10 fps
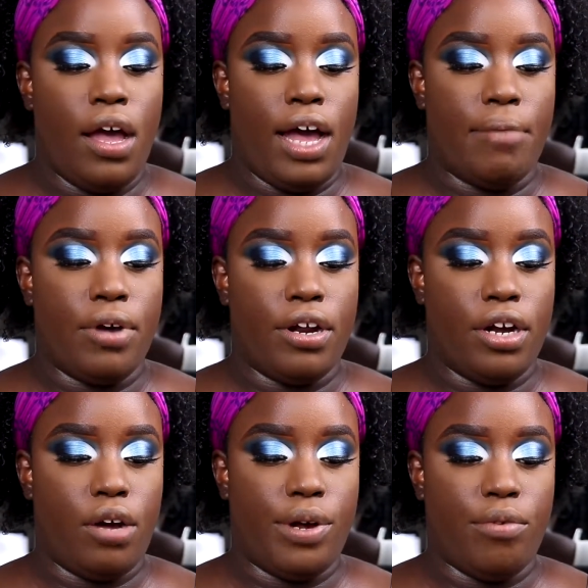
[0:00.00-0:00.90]
I'm gonna
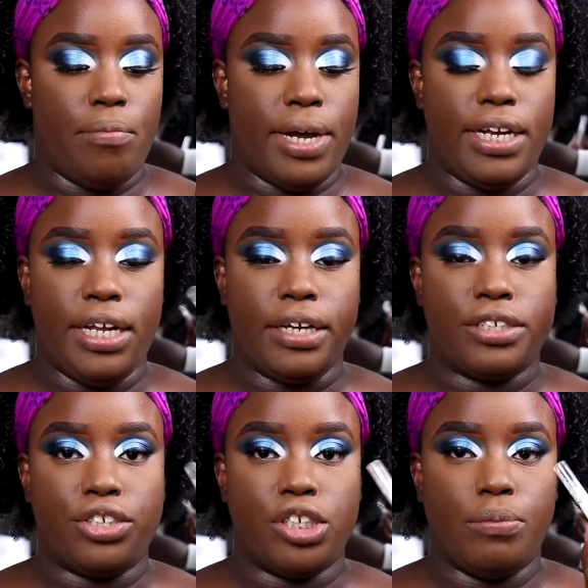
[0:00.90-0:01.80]
go in with my NYX
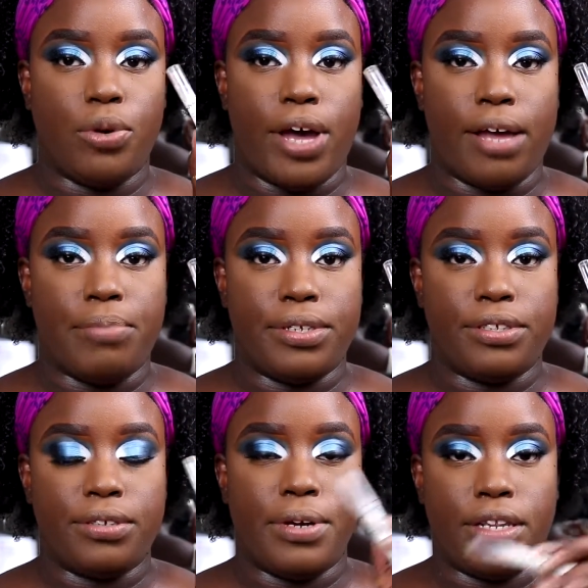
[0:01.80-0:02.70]
Jumbo Eye
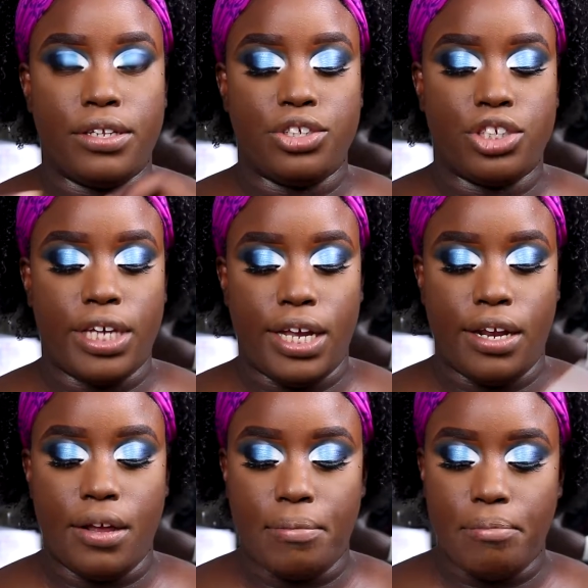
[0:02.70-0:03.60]
Pencil in the shade
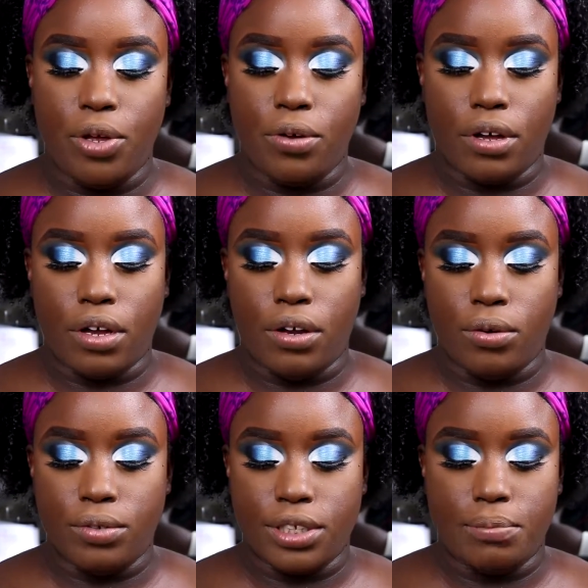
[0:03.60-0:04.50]
Milk, an
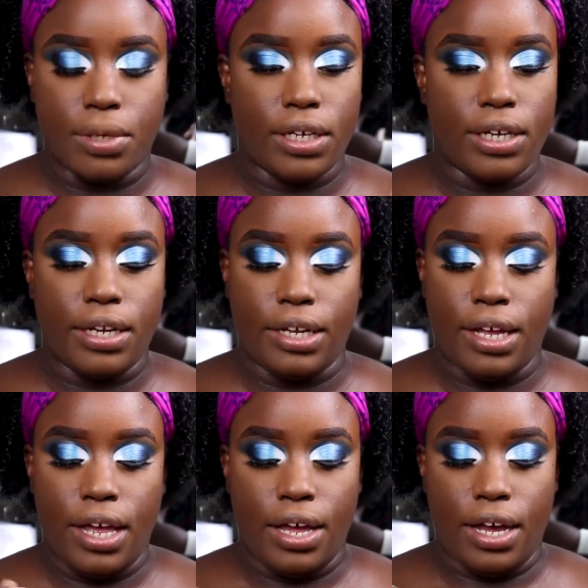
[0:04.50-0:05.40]
oldie but goodie,
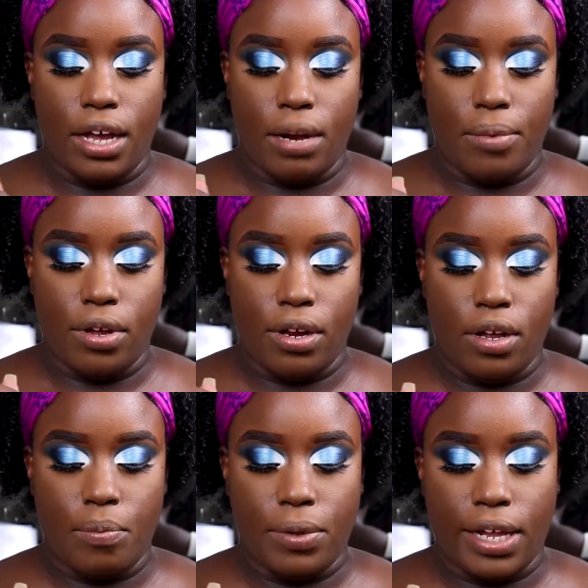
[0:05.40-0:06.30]
and I'm gonna
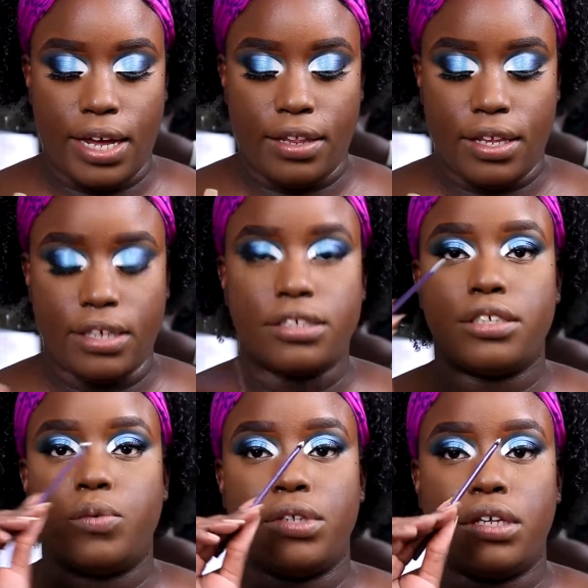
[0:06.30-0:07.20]
apply this
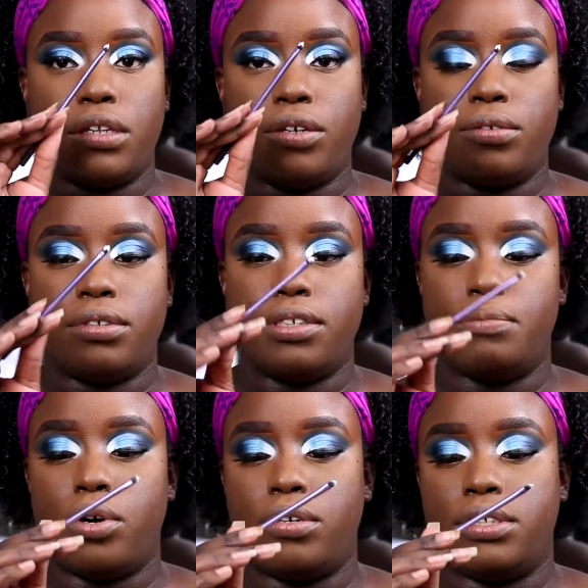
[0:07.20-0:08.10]
with a little
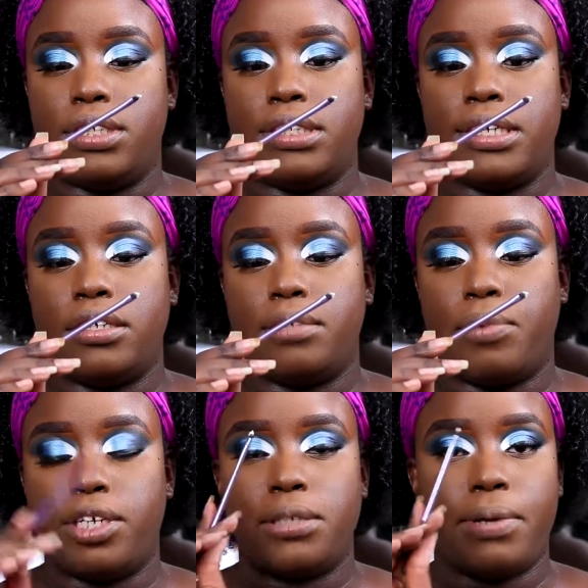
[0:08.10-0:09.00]
small details
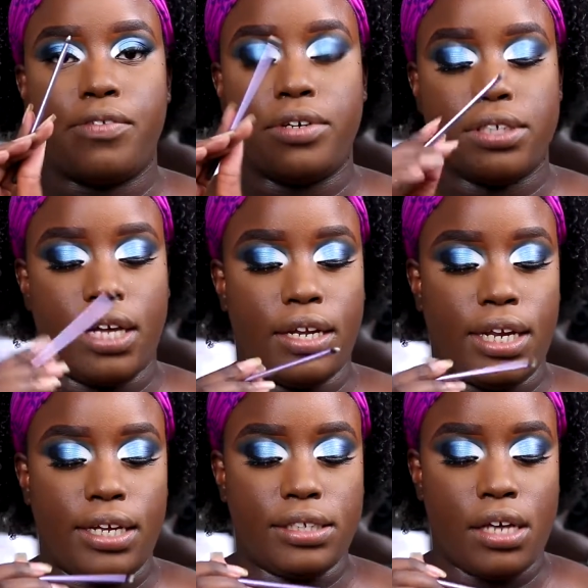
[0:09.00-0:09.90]
brush by Real
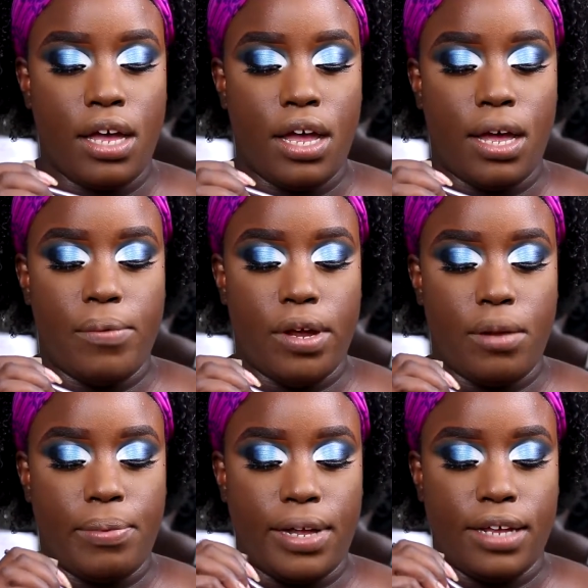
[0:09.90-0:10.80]
Techniques. I'm gonna
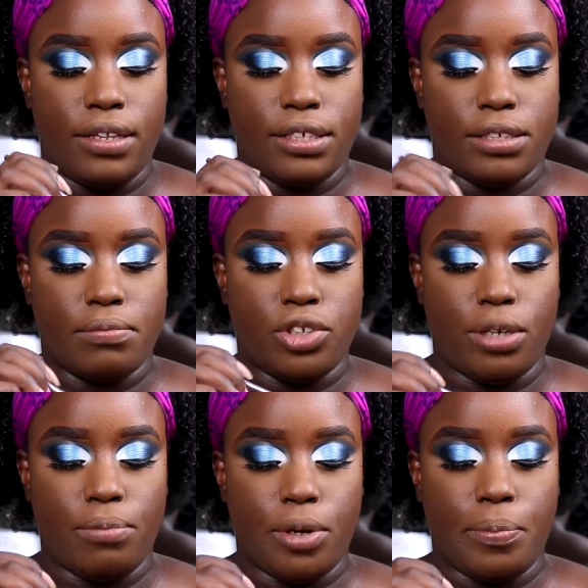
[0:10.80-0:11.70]
apply this
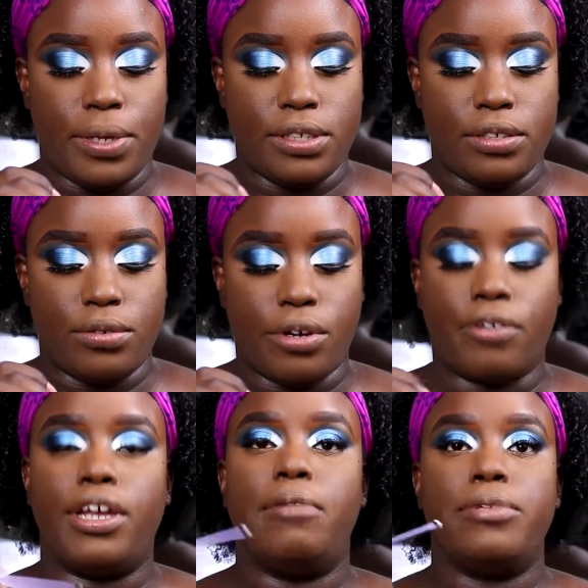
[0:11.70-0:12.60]
Jumbo Pencil
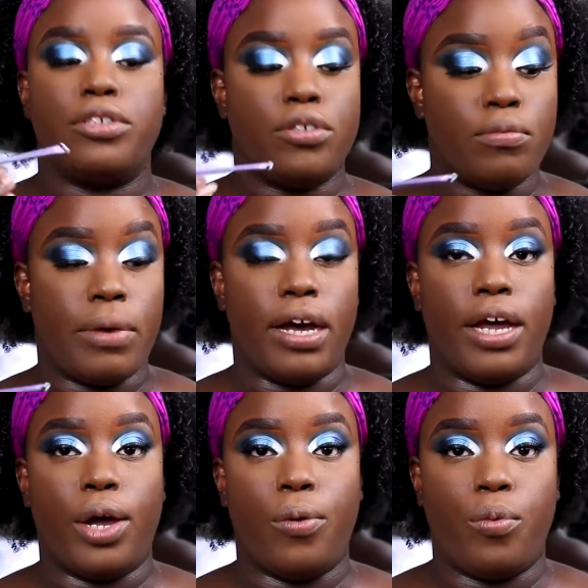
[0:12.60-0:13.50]
Cream to my
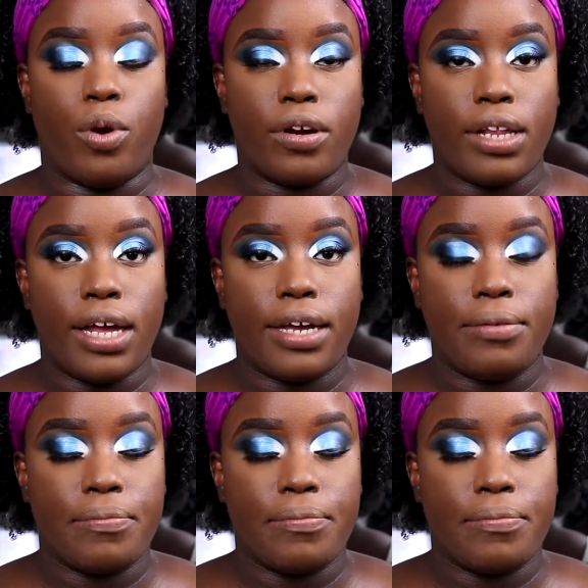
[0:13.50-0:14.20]
waterline.